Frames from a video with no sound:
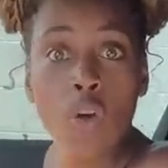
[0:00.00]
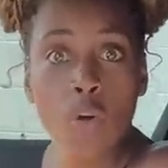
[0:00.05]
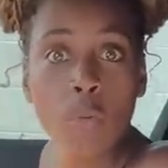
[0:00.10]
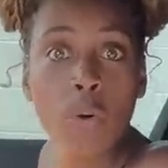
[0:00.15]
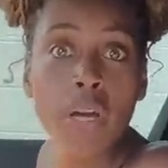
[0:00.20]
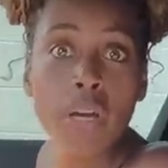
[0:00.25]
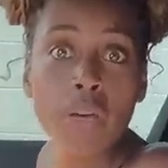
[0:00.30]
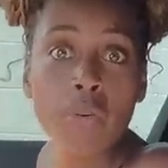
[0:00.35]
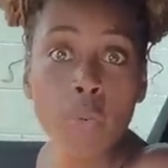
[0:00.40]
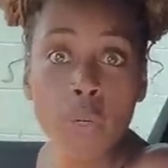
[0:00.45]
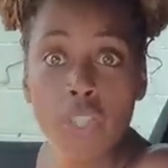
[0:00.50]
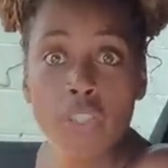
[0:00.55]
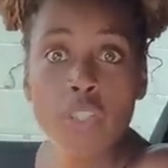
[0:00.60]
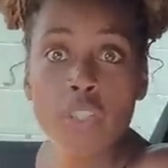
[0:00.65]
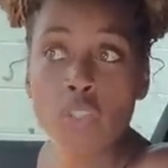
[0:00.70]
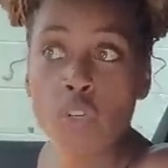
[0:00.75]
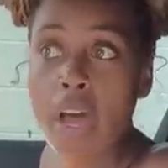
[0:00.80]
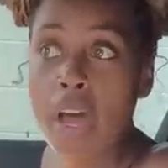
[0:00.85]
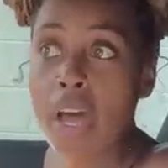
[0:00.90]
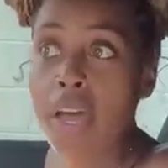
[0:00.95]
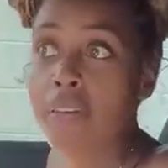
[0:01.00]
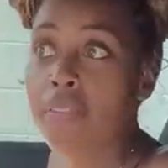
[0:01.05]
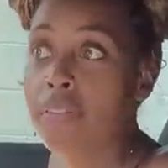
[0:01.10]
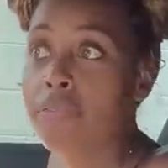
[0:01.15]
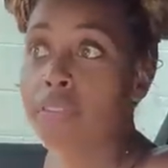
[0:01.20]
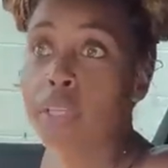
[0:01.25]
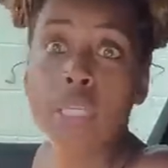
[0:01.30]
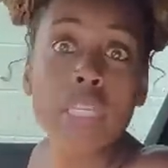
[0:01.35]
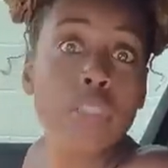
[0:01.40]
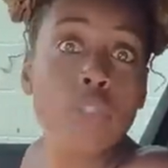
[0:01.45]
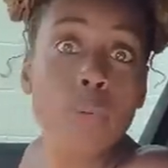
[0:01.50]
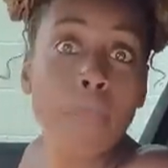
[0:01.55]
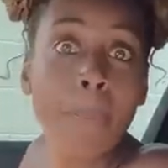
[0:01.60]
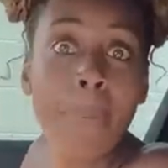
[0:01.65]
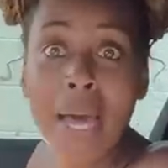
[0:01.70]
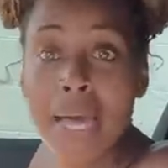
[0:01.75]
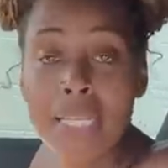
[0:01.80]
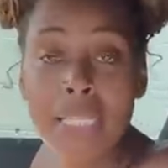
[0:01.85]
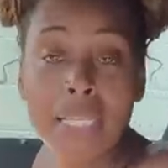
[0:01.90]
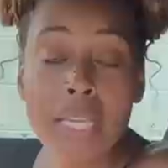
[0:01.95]
where when you drive if you need to
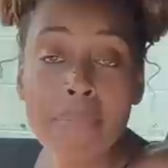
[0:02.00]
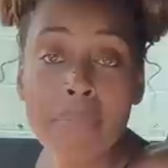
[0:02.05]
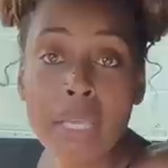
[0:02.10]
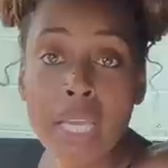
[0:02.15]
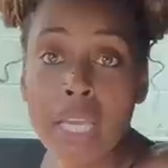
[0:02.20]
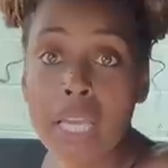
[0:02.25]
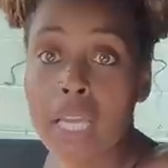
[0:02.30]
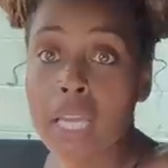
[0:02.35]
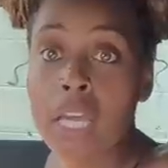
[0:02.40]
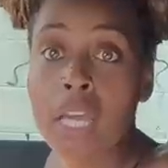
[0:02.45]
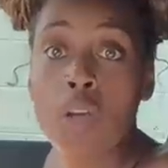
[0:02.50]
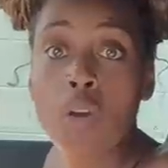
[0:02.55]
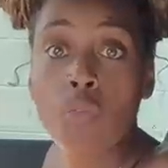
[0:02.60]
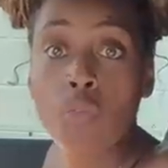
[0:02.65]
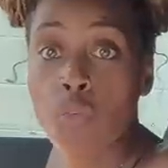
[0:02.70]
pass something